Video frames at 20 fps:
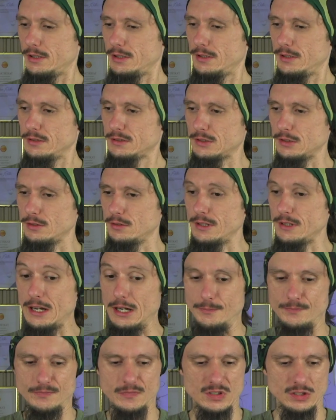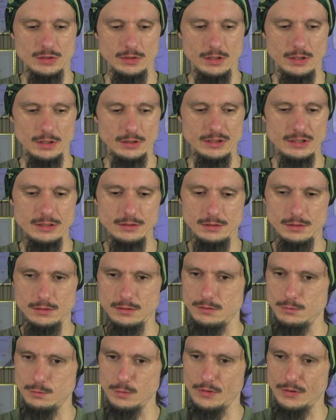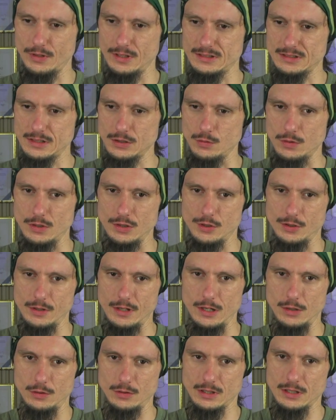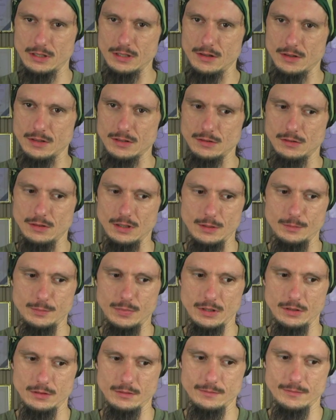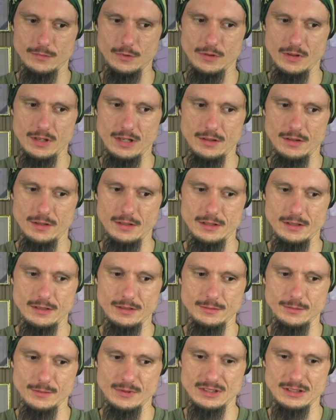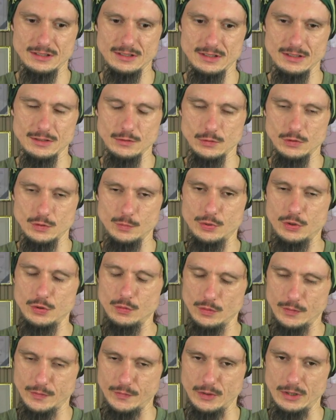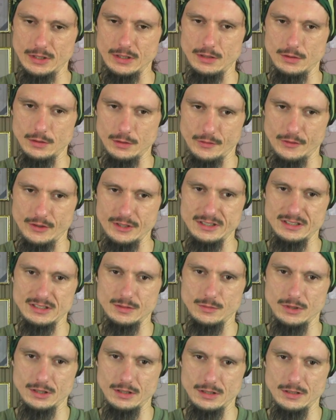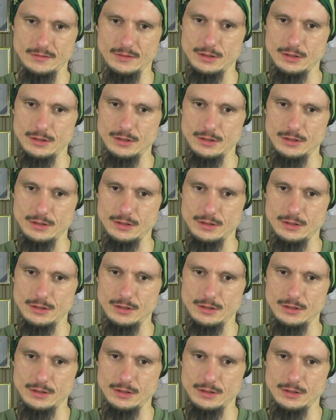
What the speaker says: So I gotta deal with that situation now and clean this all up. But on the other hand, it's also purifying a lot of things in my life.